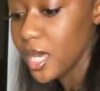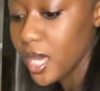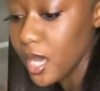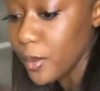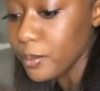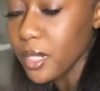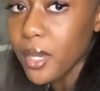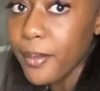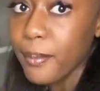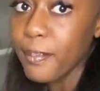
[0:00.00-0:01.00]

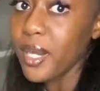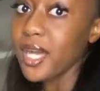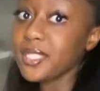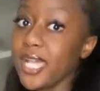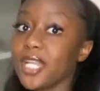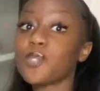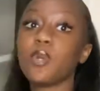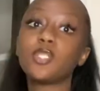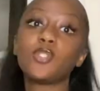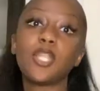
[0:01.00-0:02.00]
But I just
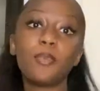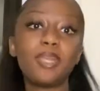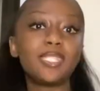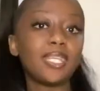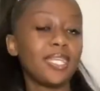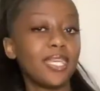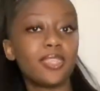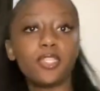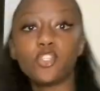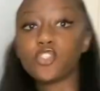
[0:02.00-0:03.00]
want to now basically
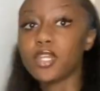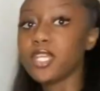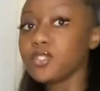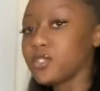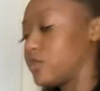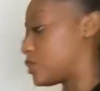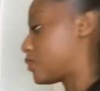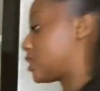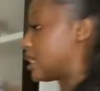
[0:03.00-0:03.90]
get the tray to use for the